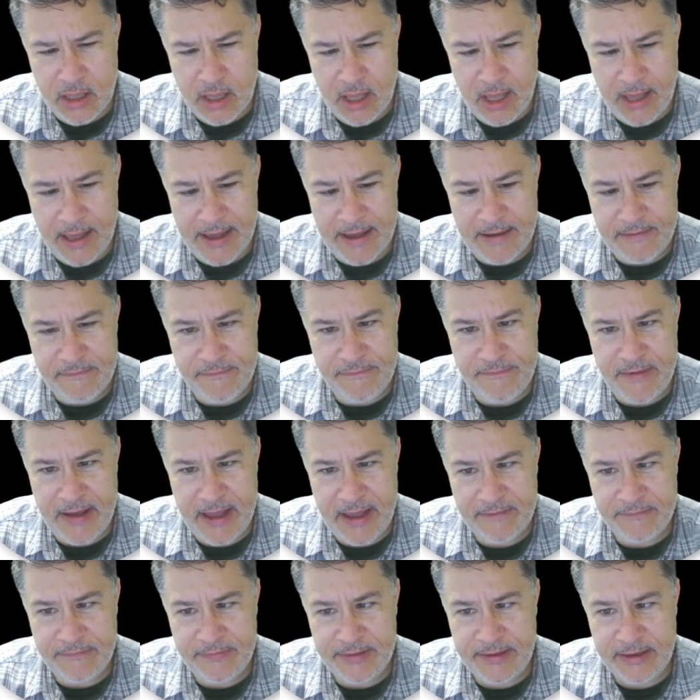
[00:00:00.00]

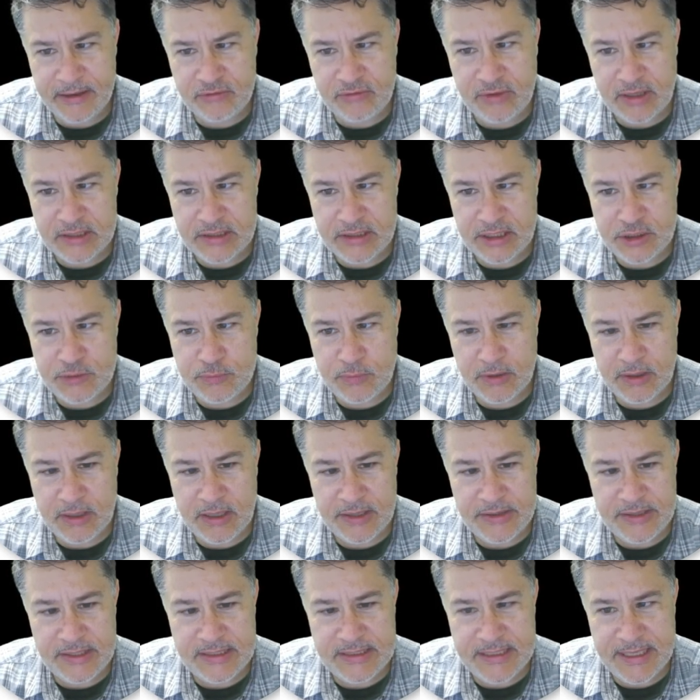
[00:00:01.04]
five for the across. Let's work
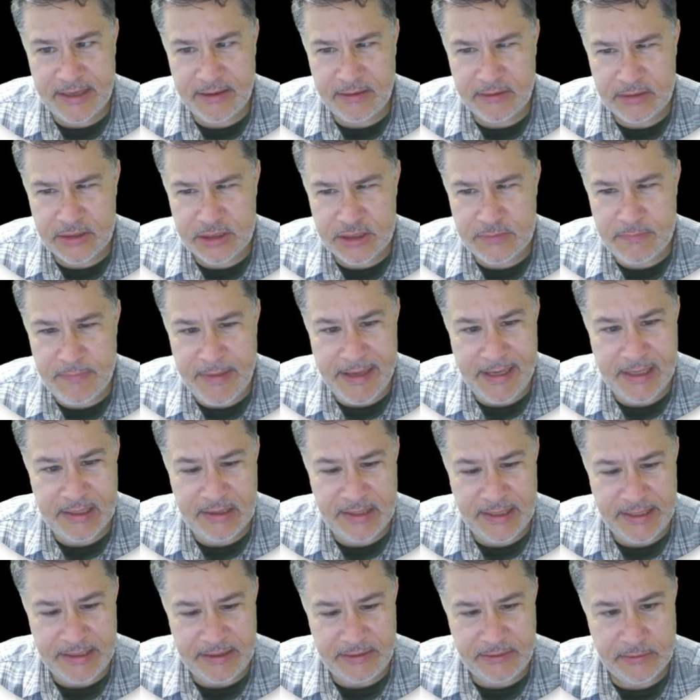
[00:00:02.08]
on the downs. Make
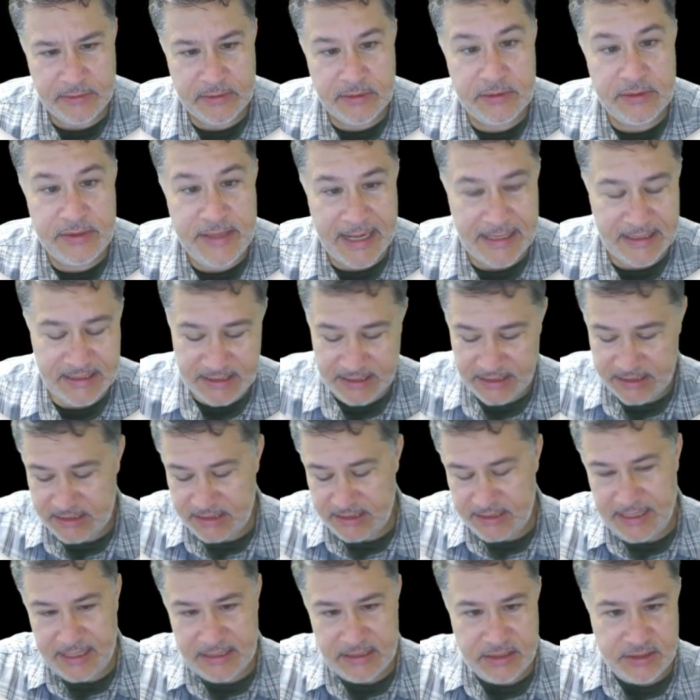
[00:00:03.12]
late. That's easy.
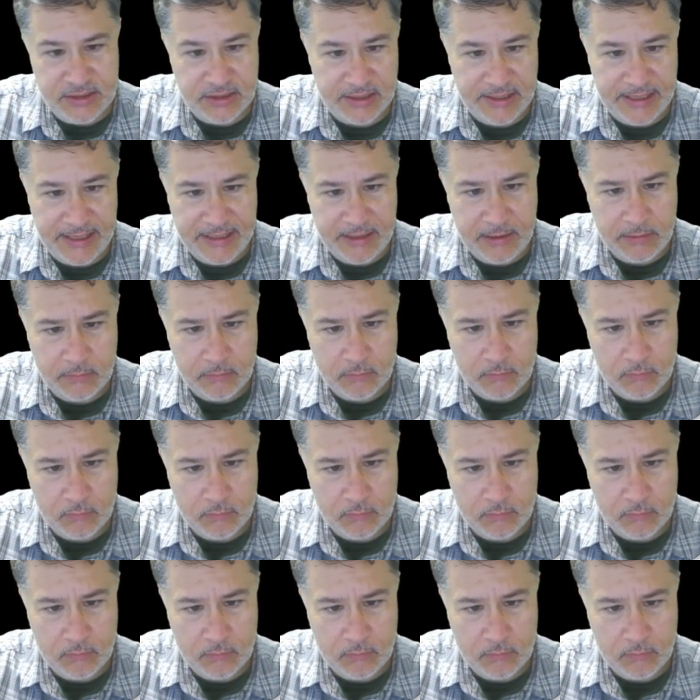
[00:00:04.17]
That's delay.